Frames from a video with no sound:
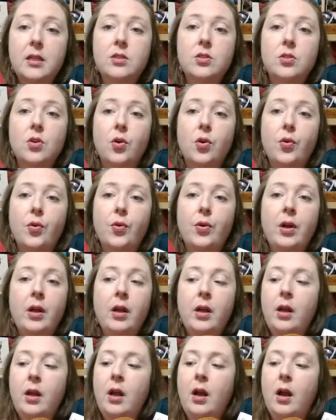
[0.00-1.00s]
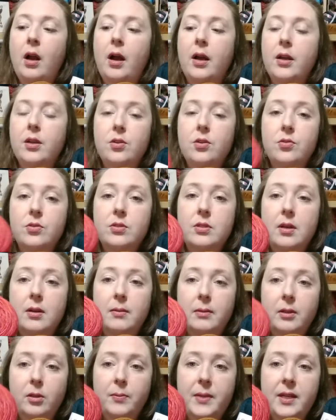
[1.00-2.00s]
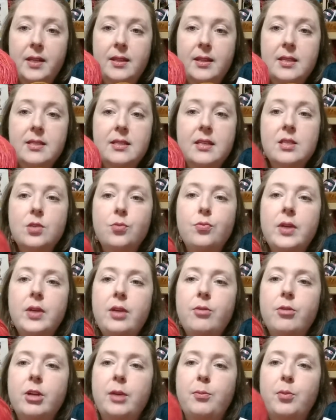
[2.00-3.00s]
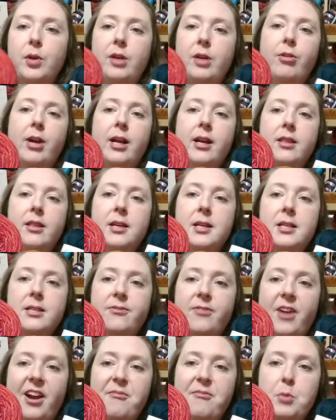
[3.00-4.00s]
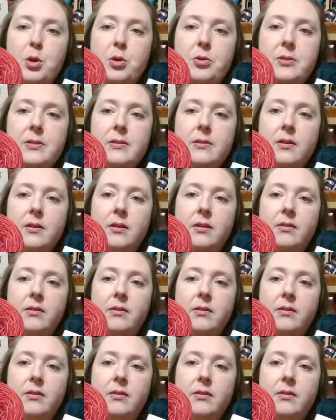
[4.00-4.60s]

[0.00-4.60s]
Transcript: So I used a little bit of this. It's a really, really pretty red. I think it's 5 moons